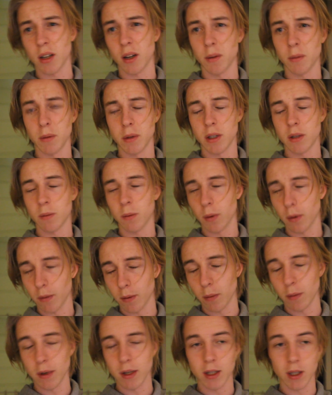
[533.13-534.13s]
side which is one of
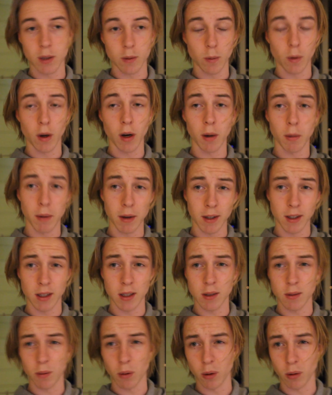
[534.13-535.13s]
the reasons why I'm ending
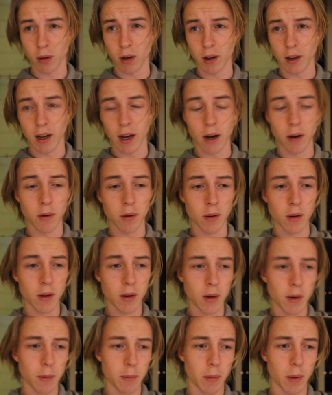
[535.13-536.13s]
this vlog right now
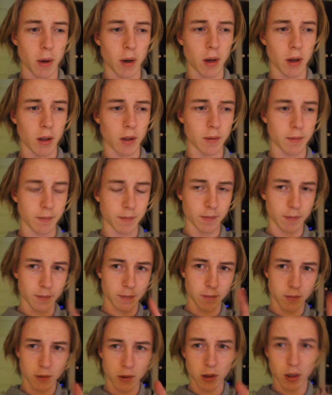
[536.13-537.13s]
but um,
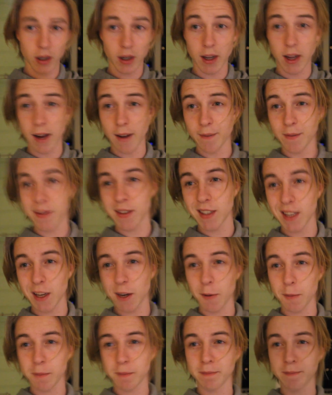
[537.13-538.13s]
yeah see
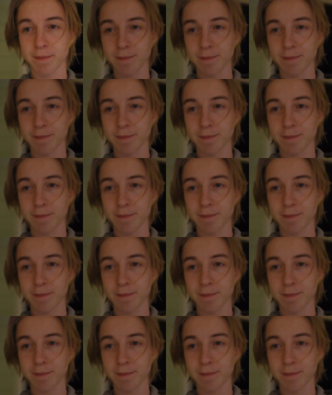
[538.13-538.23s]
you